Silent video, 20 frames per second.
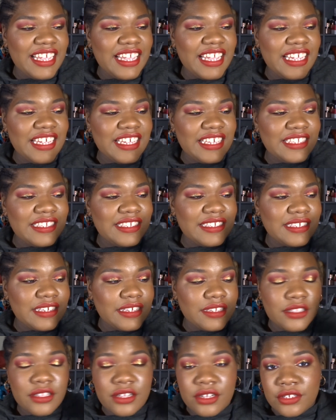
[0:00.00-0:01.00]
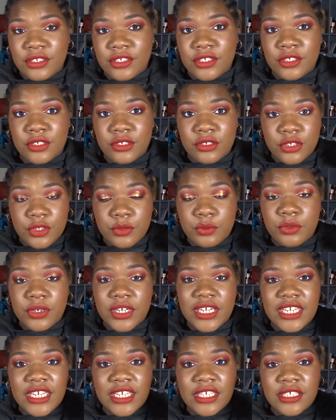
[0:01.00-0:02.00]
it's not
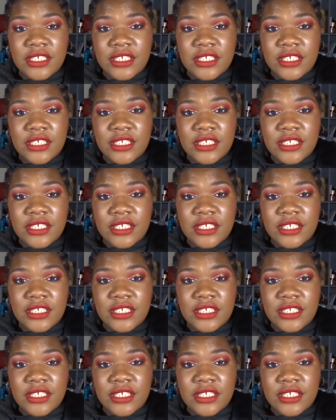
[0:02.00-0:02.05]
spraying,